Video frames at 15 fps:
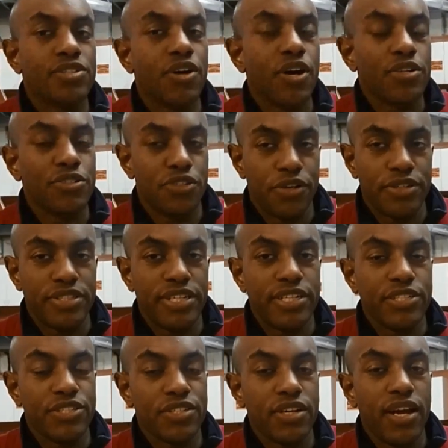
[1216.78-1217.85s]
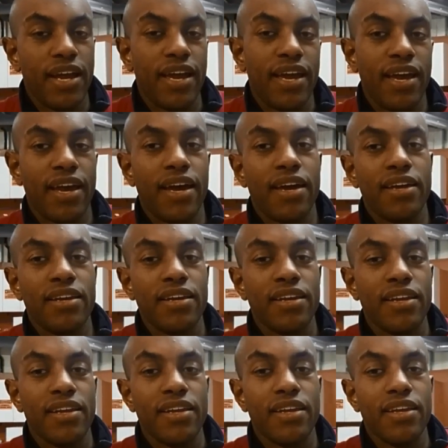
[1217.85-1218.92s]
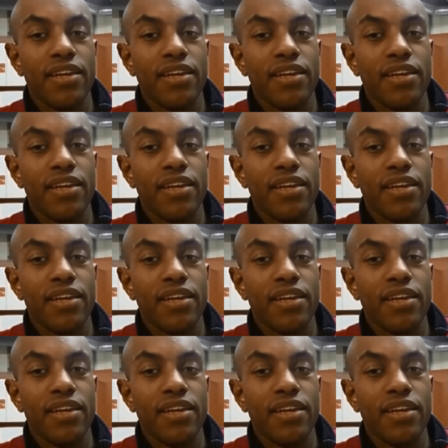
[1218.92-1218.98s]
talk to your teacher and